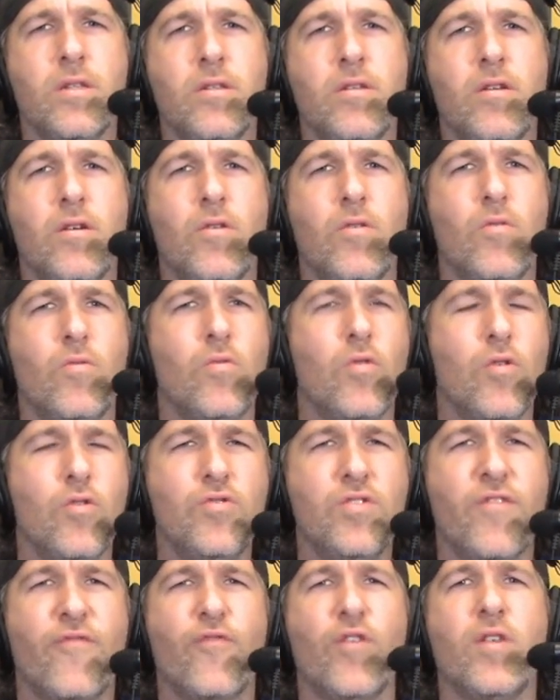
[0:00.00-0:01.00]
you know who's
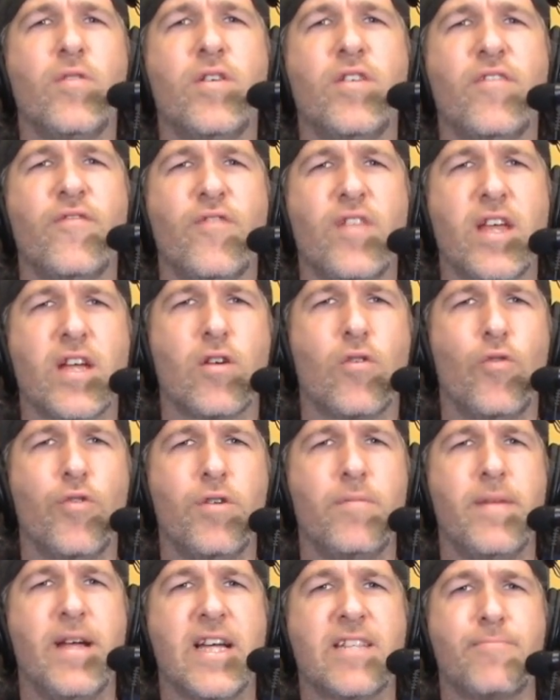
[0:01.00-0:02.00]
the front runner for that
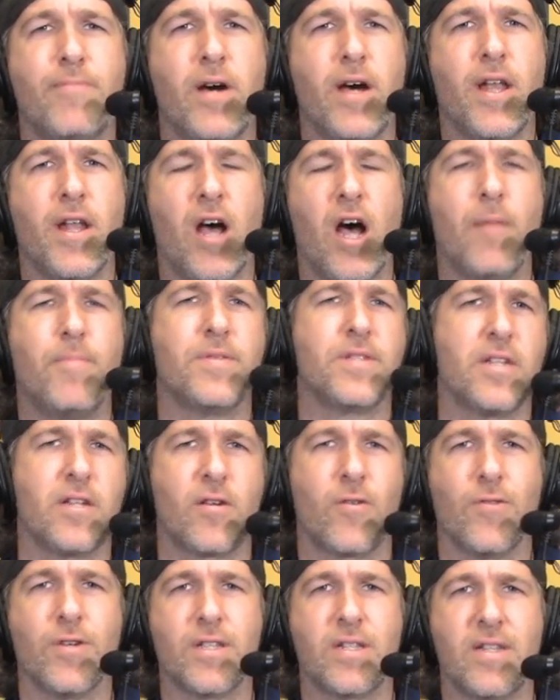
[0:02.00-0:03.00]
cornerback spot opposite
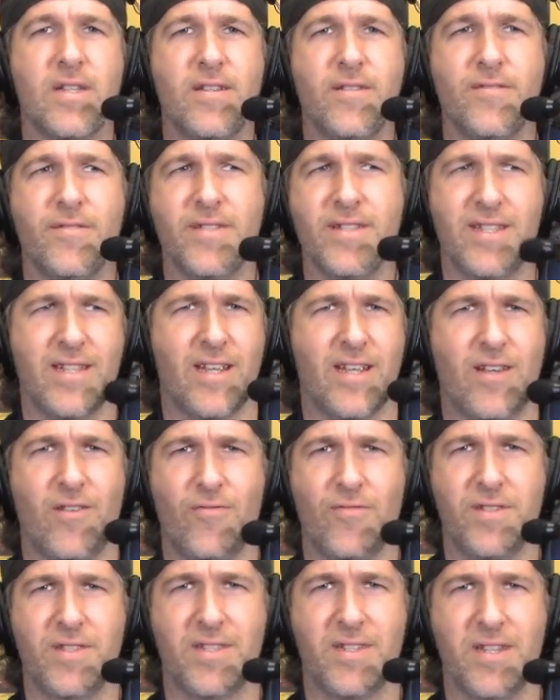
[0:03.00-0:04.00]
of Chris Steele, and he said
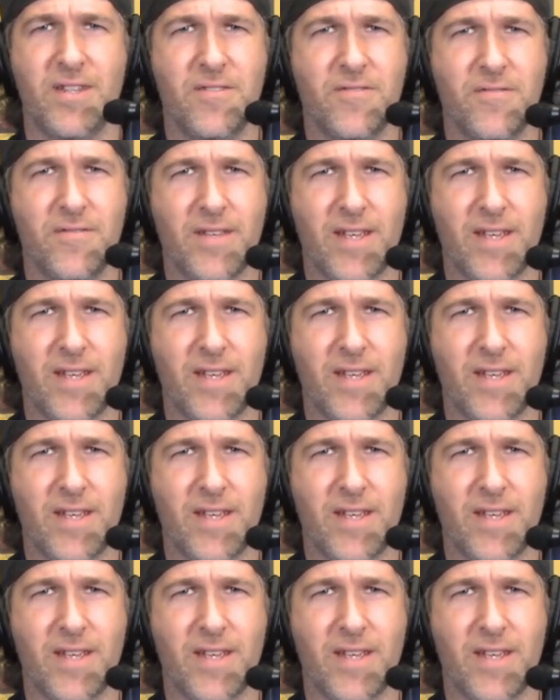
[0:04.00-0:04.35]
Chris Steele.